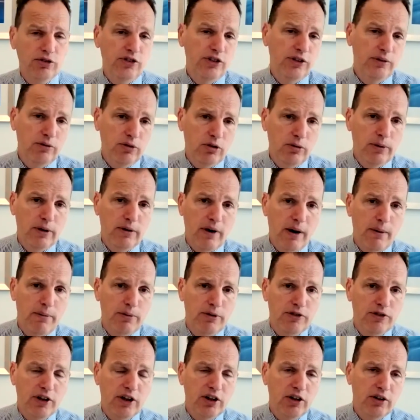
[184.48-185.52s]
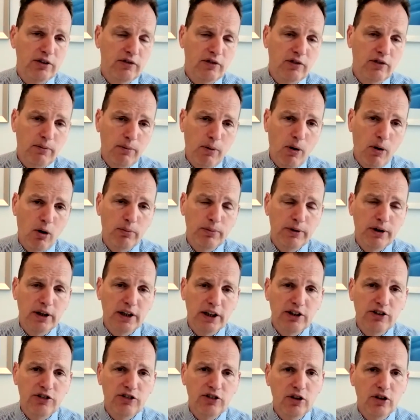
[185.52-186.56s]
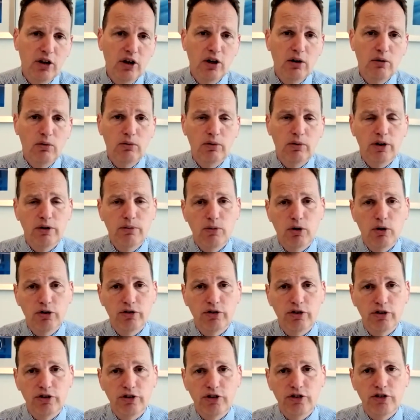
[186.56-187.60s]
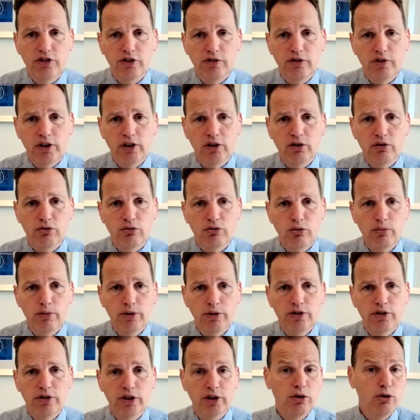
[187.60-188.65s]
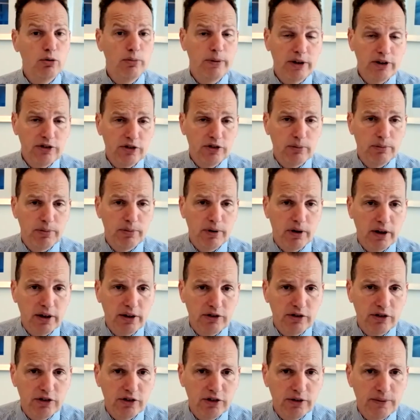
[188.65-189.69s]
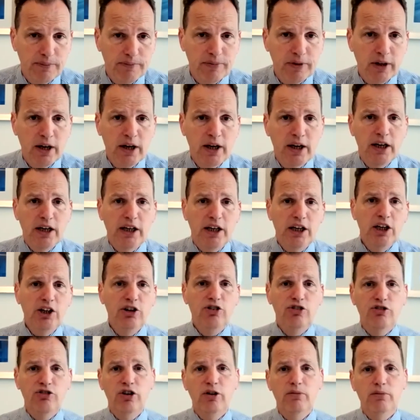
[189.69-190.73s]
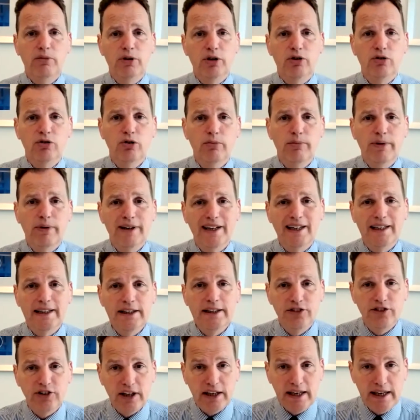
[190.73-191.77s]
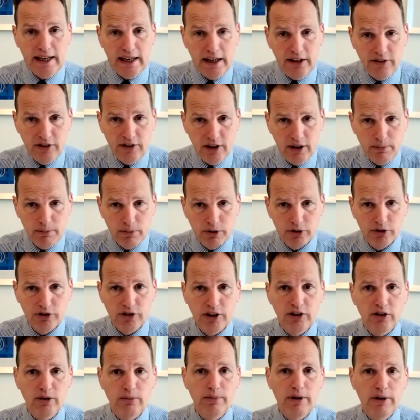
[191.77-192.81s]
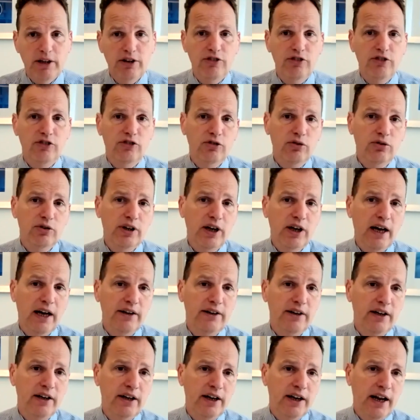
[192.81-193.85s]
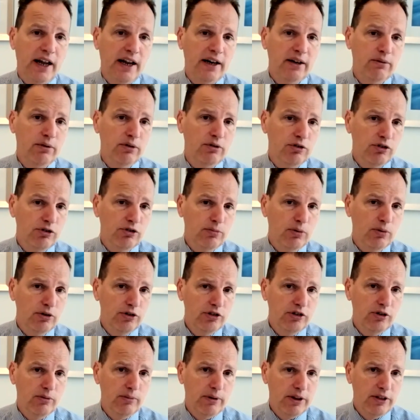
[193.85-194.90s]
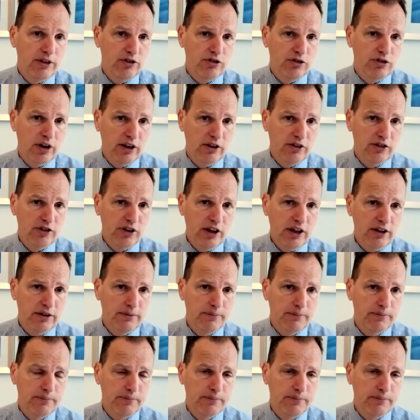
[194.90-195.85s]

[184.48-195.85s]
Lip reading: seem to be representative of population with moderate to severe rheumatoid, no big surprises. Each treatment group had at least 80% of patients who'd had an inadequate response to methotrexate.